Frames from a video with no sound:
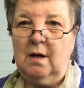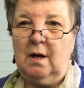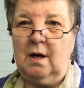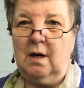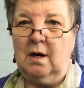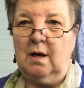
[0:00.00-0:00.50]

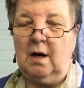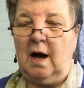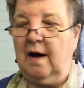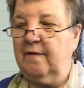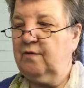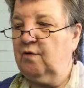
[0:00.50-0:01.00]
uh,
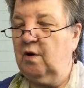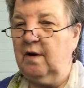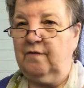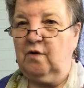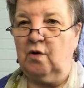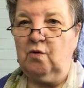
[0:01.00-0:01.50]
after
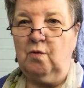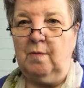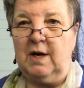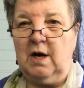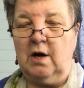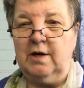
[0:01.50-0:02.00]
I've got all
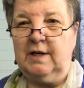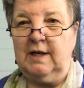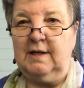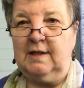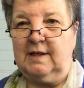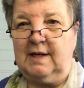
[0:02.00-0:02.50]
my
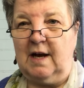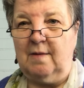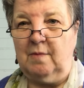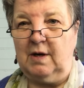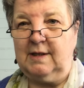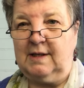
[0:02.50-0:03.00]
ideas down
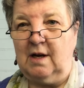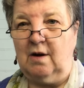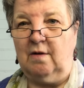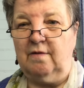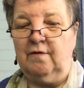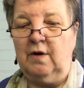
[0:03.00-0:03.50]

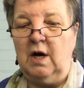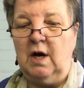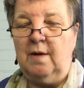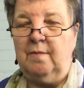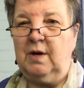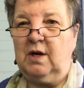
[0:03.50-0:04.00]
myself
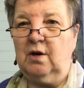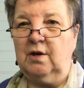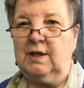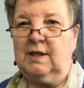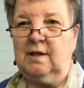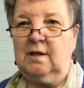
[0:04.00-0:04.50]

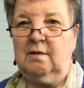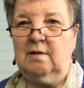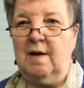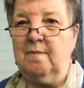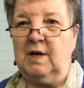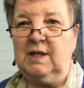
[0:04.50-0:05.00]
because
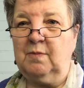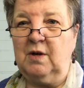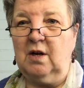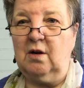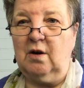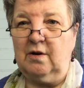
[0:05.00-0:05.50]
there must be
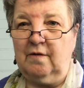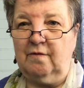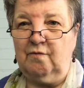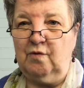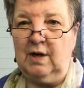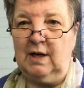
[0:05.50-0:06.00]
a lot of
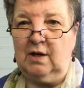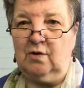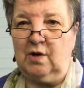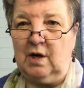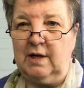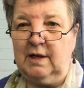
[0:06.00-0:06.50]
really
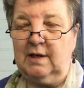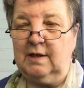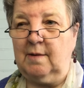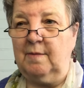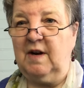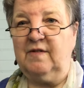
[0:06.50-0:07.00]
good ideas.
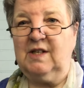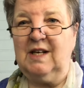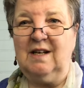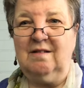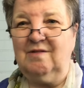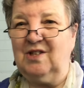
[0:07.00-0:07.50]
I mean, I've
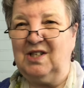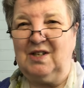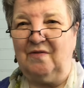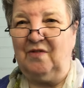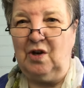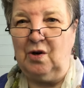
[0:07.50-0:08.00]
seen just
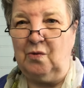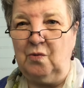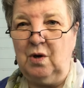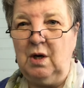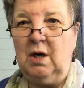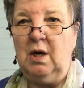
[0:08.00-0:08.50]
a
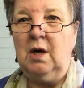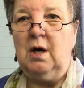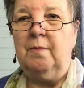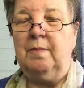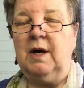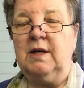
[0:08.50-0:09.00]
few,
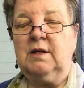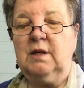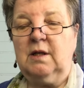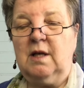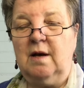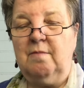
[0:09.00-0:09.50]
but
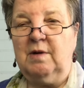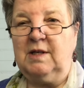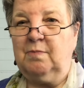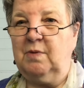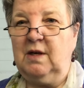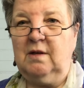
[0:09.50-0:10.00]
there
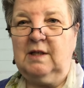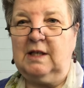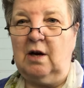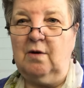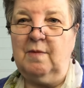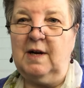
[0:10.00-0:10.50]
must be
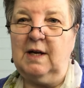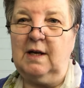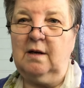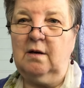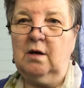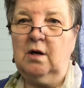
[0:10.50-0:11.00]
so
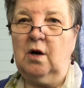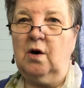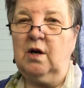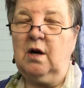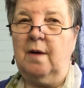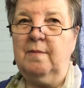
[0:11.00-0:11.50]
many. You
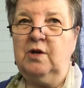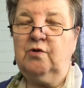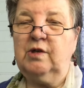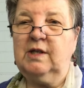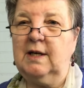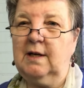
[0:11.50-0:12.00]
know, I'm
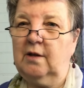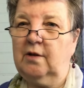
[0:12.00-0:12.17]
interested